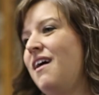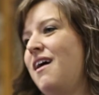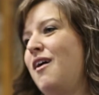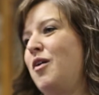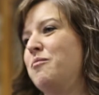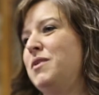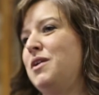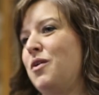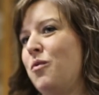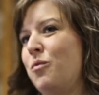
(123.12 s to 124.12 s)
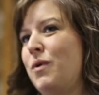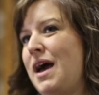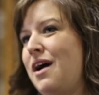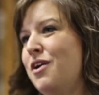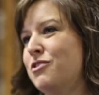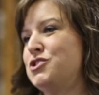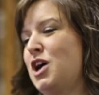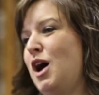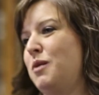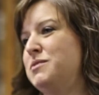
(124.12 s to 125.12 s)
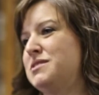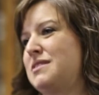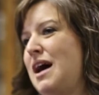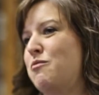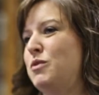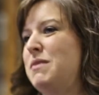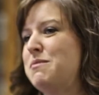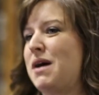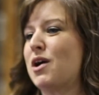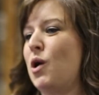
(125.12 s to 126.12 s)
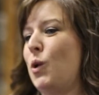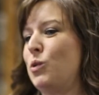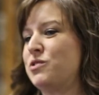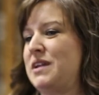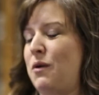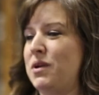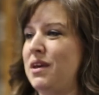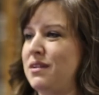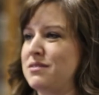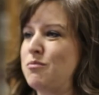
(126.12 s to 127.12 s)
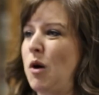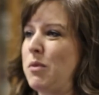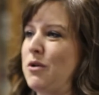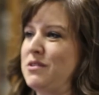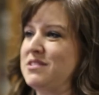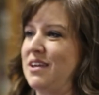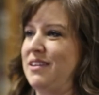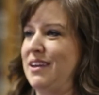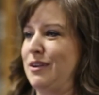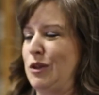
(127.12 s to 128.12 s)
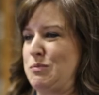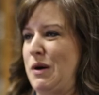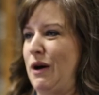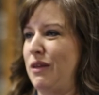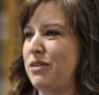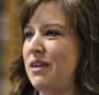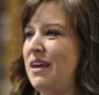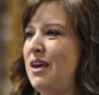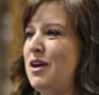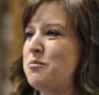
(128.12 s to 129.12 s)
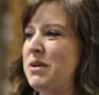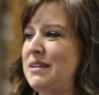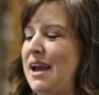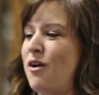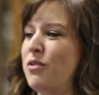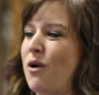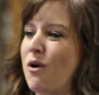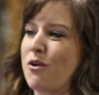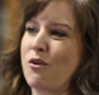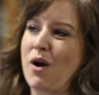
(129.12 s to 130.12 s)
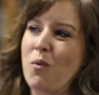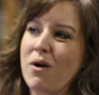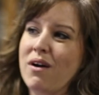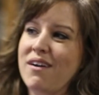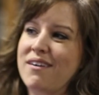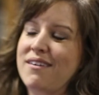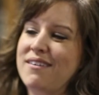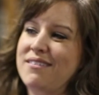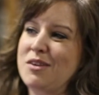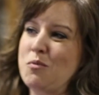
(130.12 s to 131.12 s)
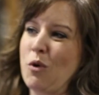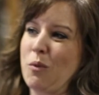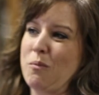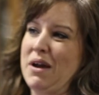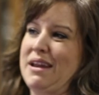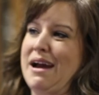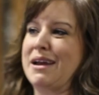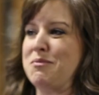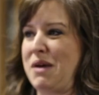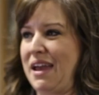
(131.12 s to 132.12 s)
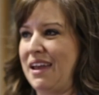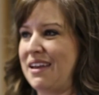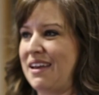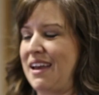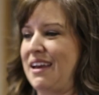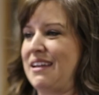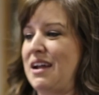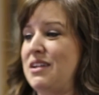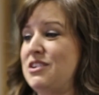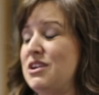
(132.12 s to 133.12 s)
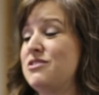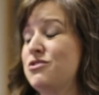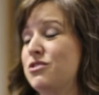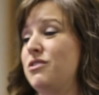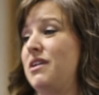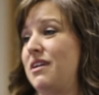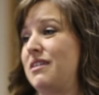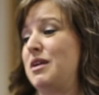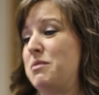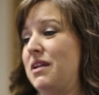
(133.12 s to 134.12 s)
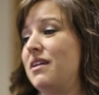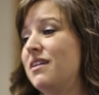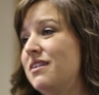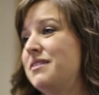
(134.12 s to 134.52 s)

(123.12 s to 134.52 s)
At other jobs I would meet my goals and I would get a small bonus at the end of the month. But now the harder I work, the more money I can make, and it is truly unlimited.